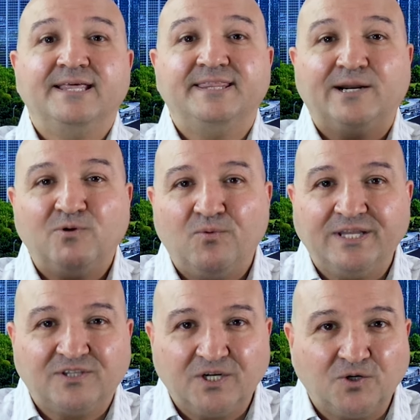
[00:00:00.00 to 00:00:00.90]
Then we
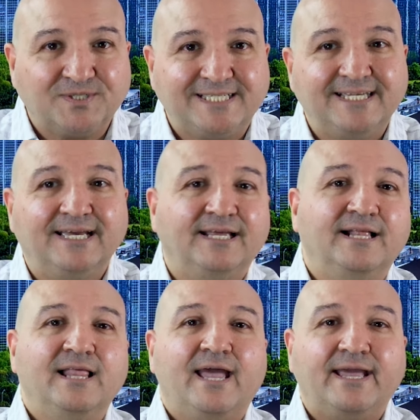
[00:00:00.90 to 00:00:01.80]
went to go see it,
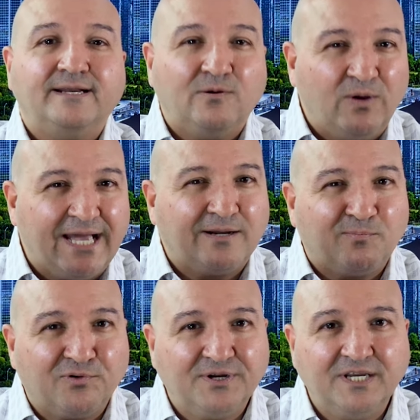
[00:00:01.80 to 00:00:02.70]
and, and we had a
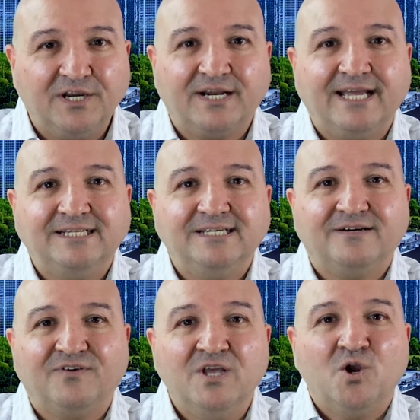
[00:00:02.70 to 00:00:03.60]
pretty good idea
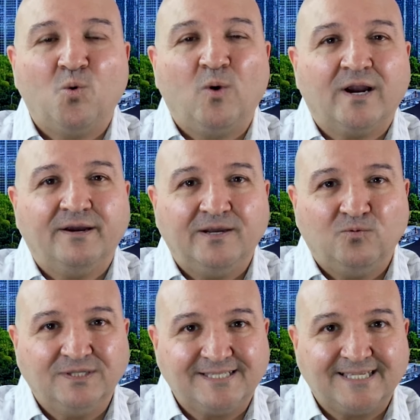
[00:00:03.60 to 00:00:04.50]
of where it
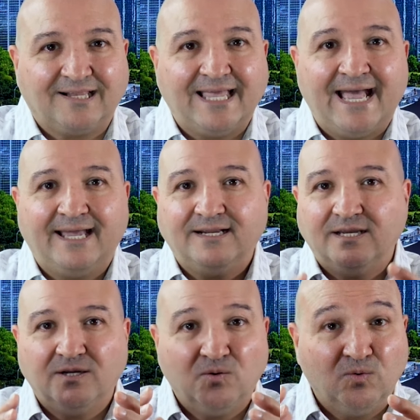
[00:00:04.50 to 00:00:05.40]
would sell at
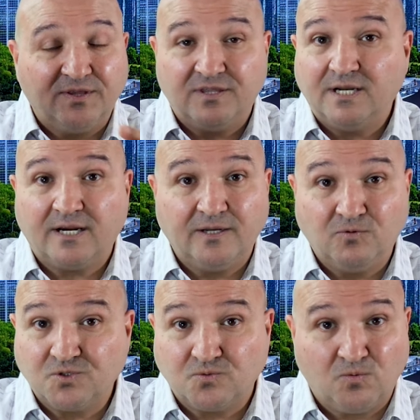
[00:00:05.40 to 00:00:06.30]
within our it
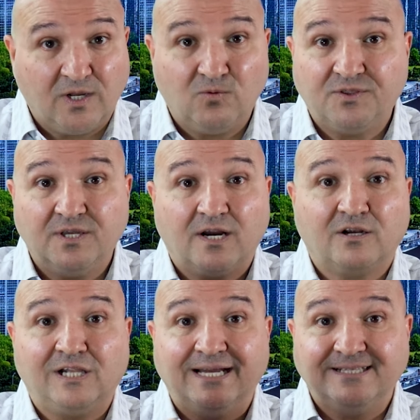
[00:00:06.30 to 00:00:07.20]
was well within our
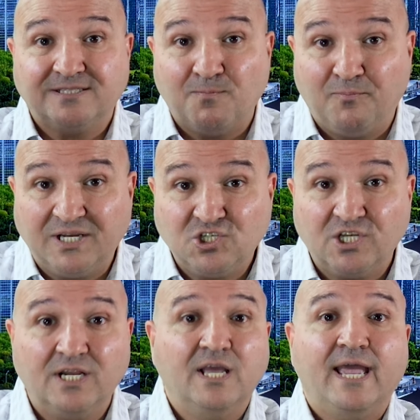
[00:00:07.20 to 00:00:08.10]
clients
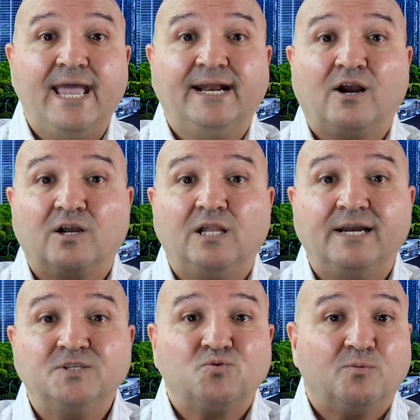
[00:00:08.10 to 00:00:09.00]
budget and our
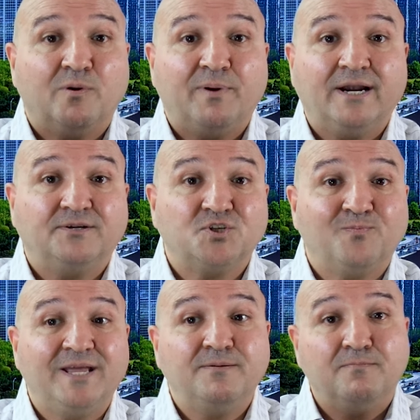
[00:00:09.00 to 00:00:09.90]
clients were prepared to
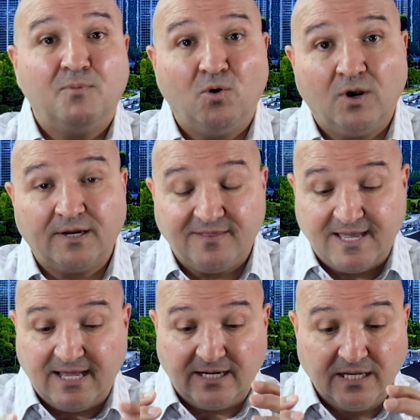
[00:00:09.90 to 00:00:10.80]
spend more
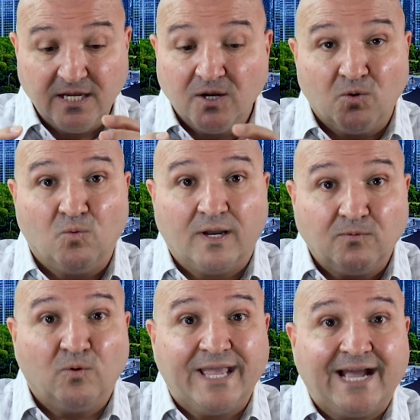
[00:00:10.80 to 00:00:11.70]
than
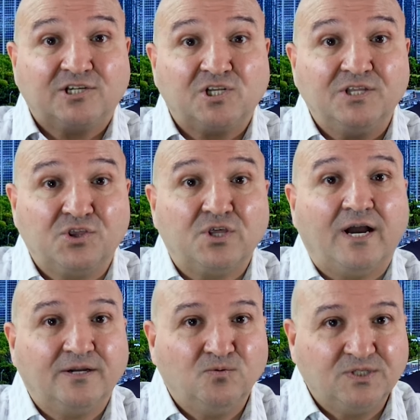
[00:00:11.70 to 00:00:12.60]
what we actually
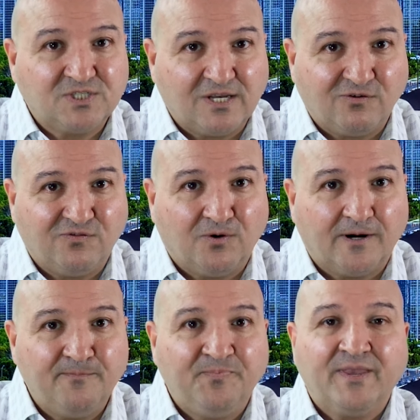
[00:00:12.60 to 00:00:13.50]
thought it would sell for.